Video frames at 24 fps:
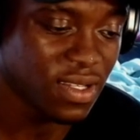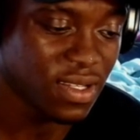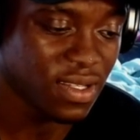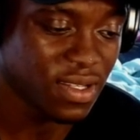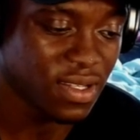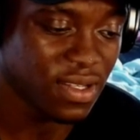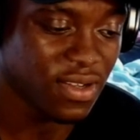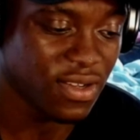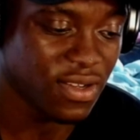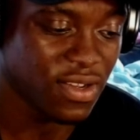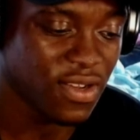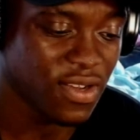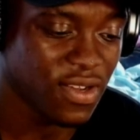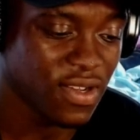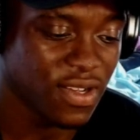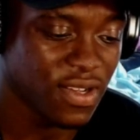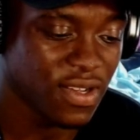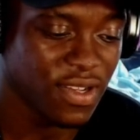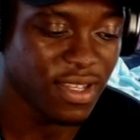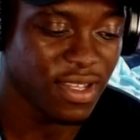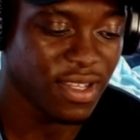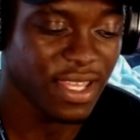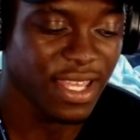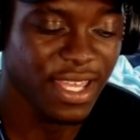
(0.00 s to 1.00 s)
No,
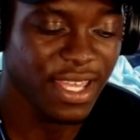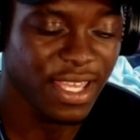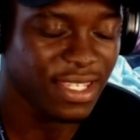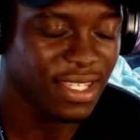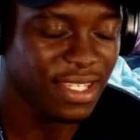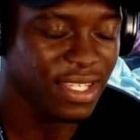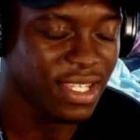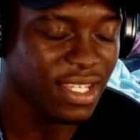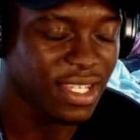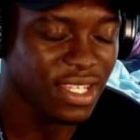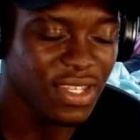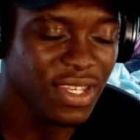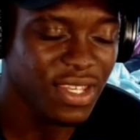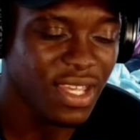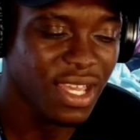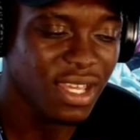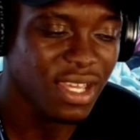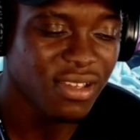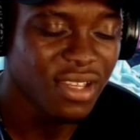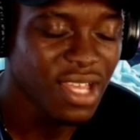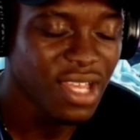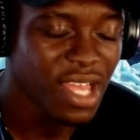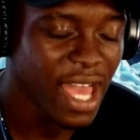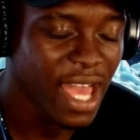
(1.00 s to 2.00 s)
I
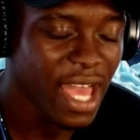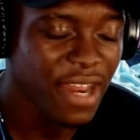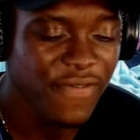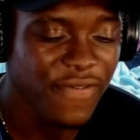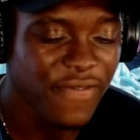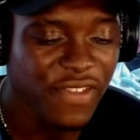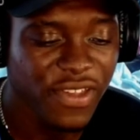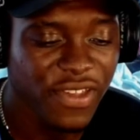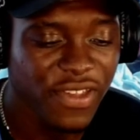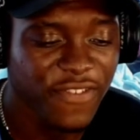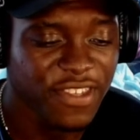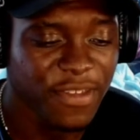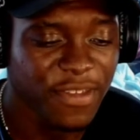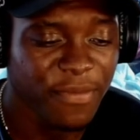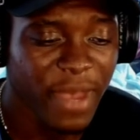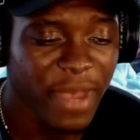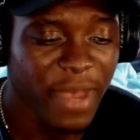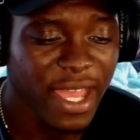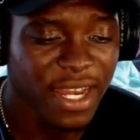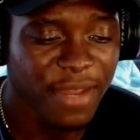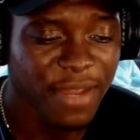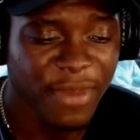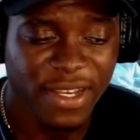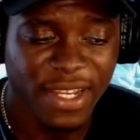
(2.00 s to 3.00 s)
don't think you have to
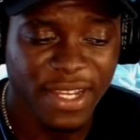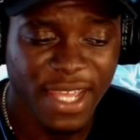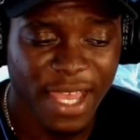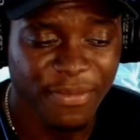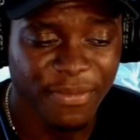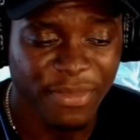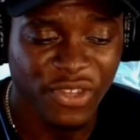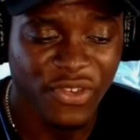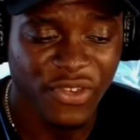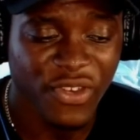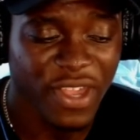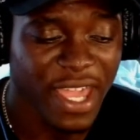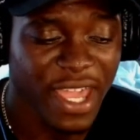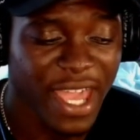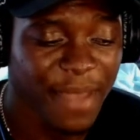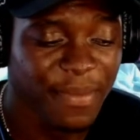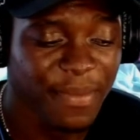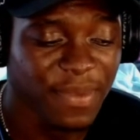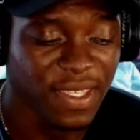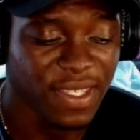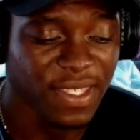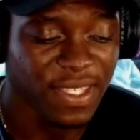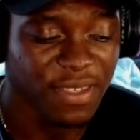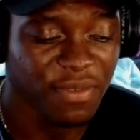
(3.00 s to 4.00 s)
mind about that. I mean, your
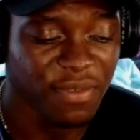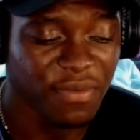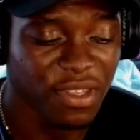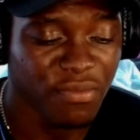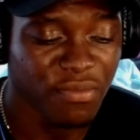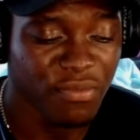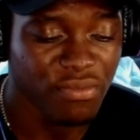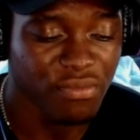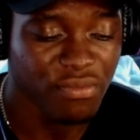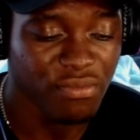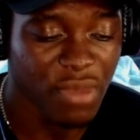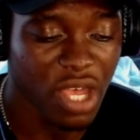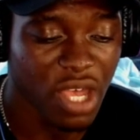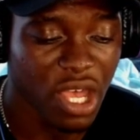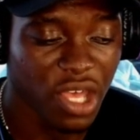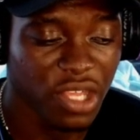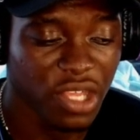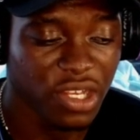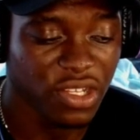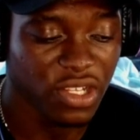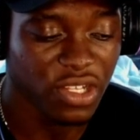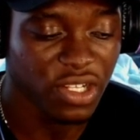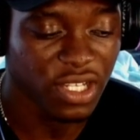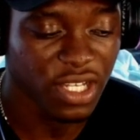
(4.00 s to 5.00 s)
captain's been
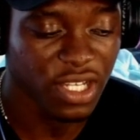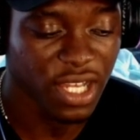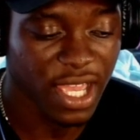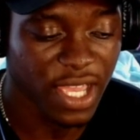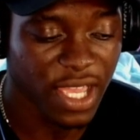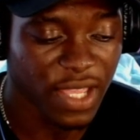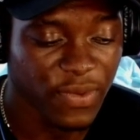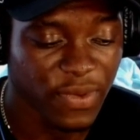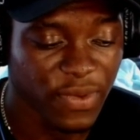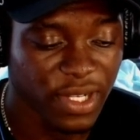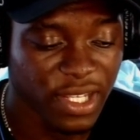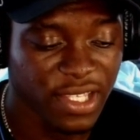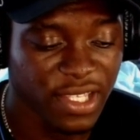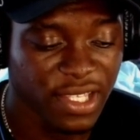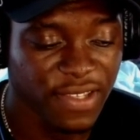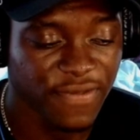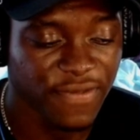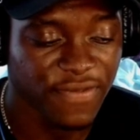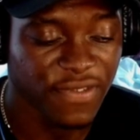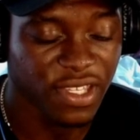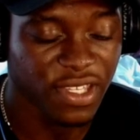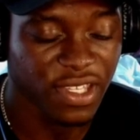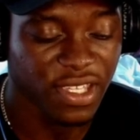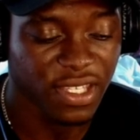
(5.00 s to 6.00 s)
murdered. Like, we need to
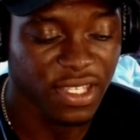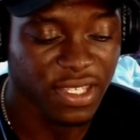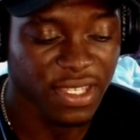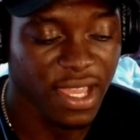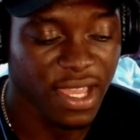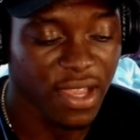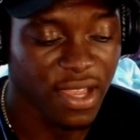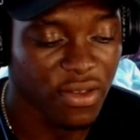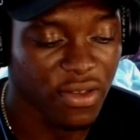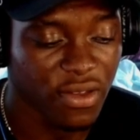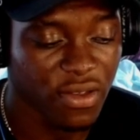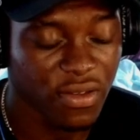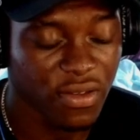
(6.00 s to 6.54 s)
figure this out.